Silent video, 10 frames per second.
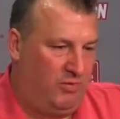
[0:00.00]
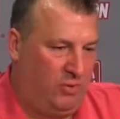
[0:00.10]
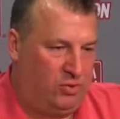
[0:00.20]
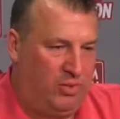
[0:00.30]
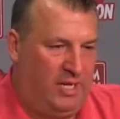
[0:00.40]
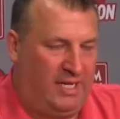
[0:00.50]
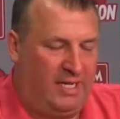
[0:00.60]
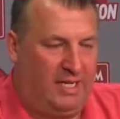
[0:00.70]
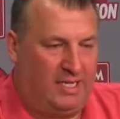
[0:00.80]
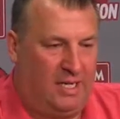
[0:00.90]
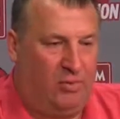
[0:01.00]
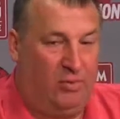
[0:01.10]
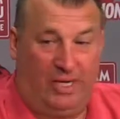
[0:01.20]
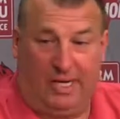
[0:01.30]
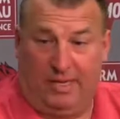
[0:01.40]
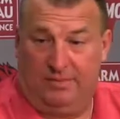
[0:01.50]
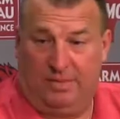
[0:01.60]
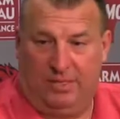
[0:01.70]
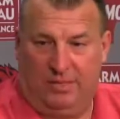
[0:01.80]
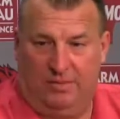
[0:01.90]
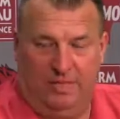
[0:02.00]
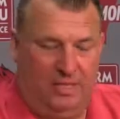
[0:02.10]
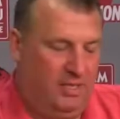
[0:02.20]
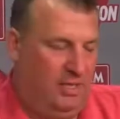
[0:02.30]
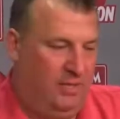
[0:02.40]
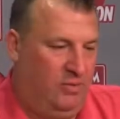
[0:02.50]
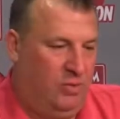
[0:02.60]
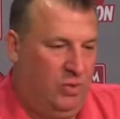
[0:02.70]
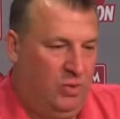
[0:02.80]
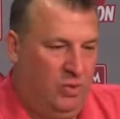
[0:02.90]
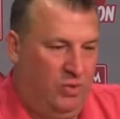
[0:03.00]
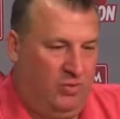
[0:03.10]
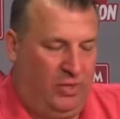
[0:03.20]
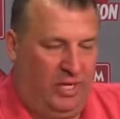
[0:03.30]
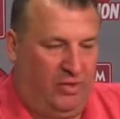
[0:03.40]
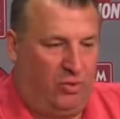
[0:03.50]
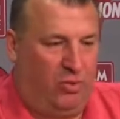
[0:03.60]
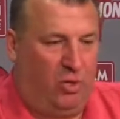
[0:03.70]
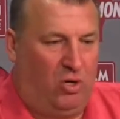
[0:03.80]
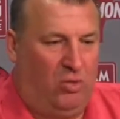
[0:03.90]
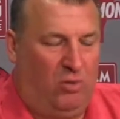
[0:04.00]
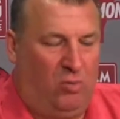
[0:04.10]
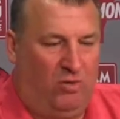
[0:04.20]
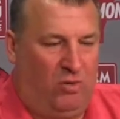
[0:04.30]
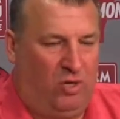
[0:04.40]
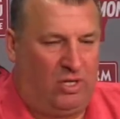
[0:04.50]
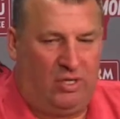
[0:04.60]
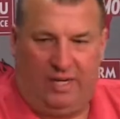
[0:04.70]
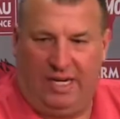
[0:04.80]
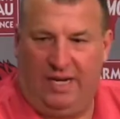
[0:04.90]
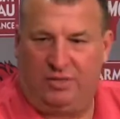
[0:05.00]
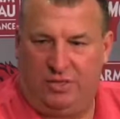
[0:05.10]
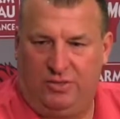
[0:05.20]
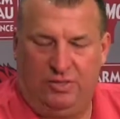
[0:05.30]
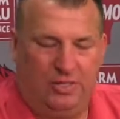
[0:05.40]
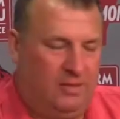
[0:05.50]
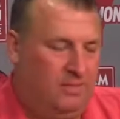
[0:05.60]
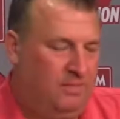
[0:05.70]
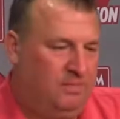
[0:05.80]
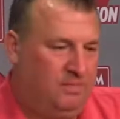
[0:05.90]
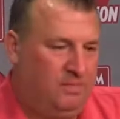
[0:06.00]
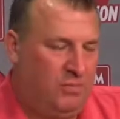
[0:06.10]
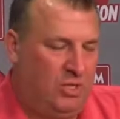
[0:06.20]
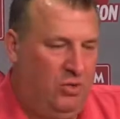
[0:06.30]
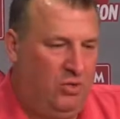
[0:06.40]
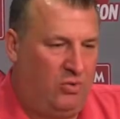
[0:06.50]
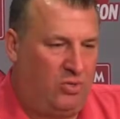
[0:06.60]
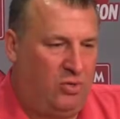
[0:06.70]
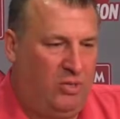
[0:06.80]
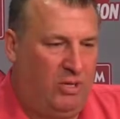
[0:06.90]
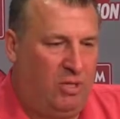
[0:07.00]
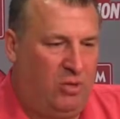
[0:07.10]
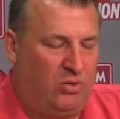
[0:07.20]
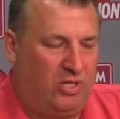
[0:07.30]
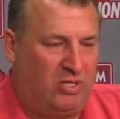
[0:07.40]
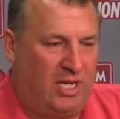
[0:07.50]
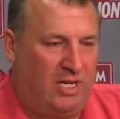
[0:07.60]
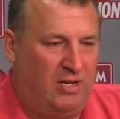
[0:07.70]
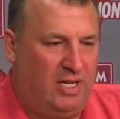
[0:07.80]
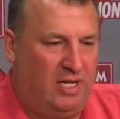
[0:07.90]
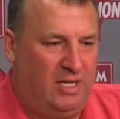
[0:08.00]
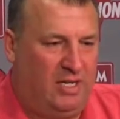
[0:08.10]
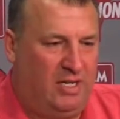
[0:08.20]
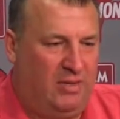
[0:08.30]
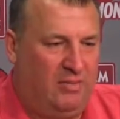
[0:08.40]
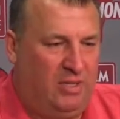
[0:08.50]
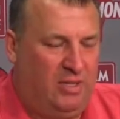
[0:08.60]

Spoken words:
first we got to connect on when we got them, and if we got to throw the ball a little bit more vertically, we have to. You know, there was a little bit of both on Saturday. I